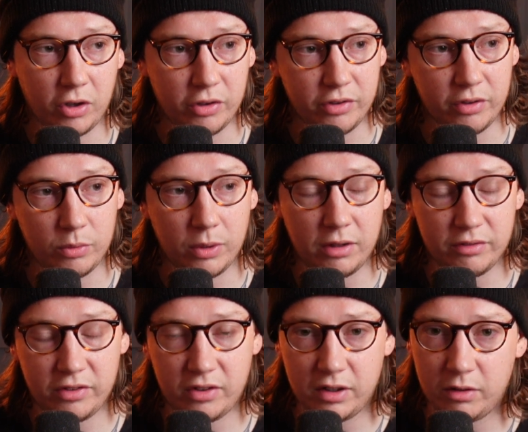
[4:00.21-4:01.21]
cost as well,
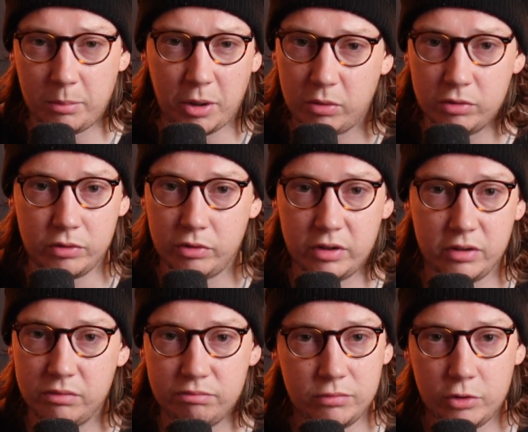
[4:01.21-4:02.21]
obviously. They're about
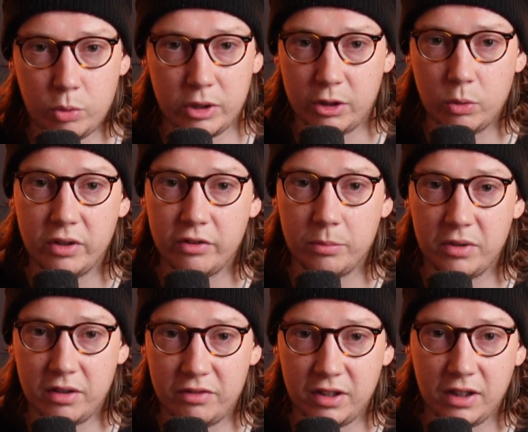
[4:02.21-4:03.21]
120 quid or something
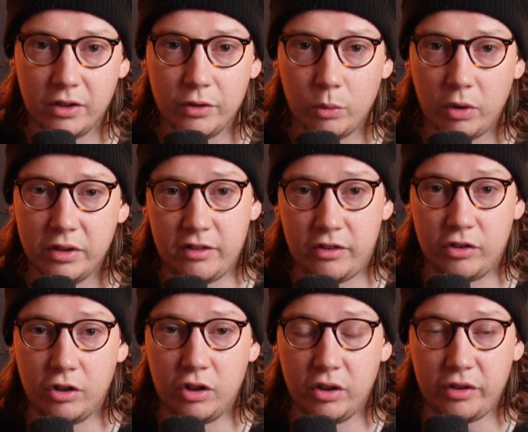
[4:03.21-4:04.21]
if you can get hold of one.
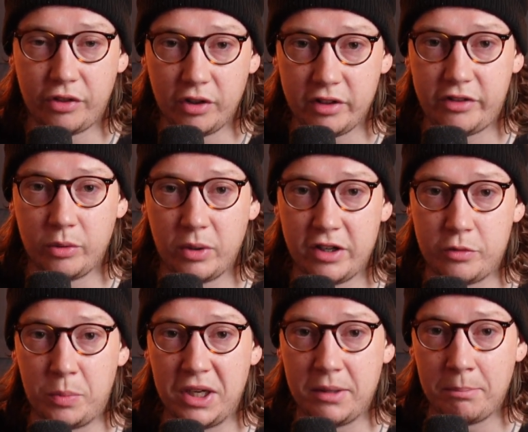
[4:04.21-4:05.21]
So 32
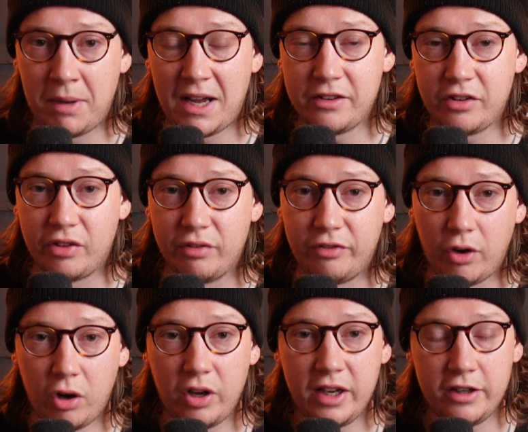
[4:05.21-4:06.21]
HP minus the
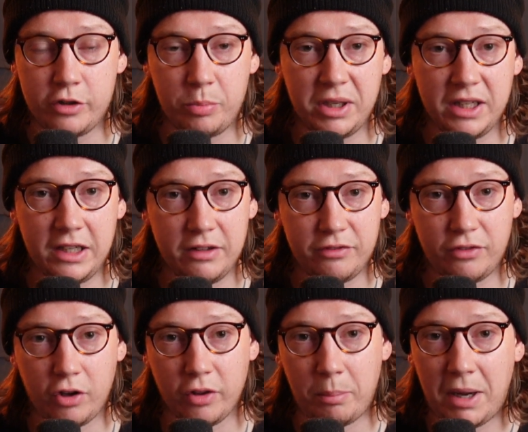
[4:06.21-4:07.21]
4 HP
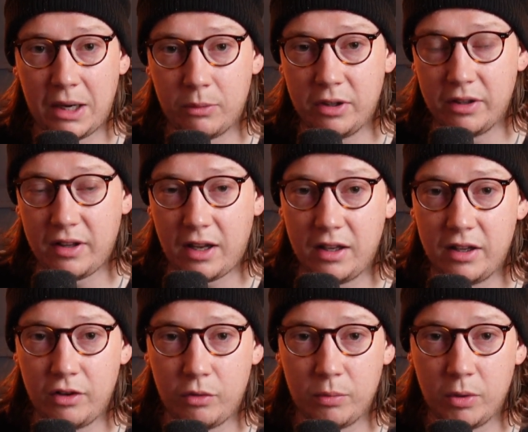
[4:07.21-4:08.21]
for the power, that
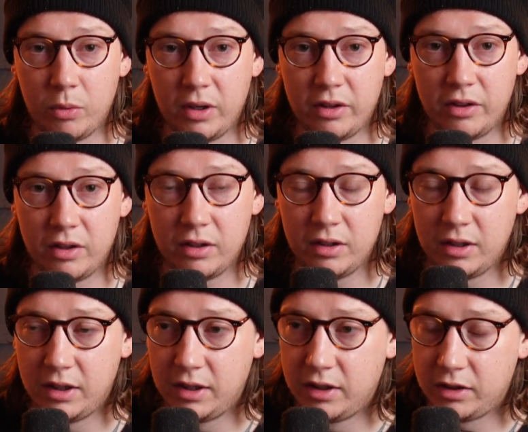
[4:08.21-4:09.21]
leaves me with,
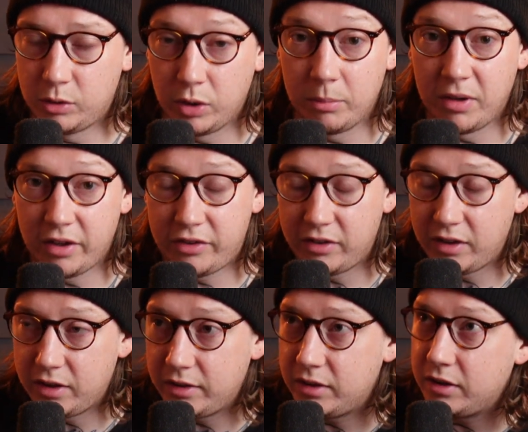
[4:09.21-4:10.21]
quick maths here,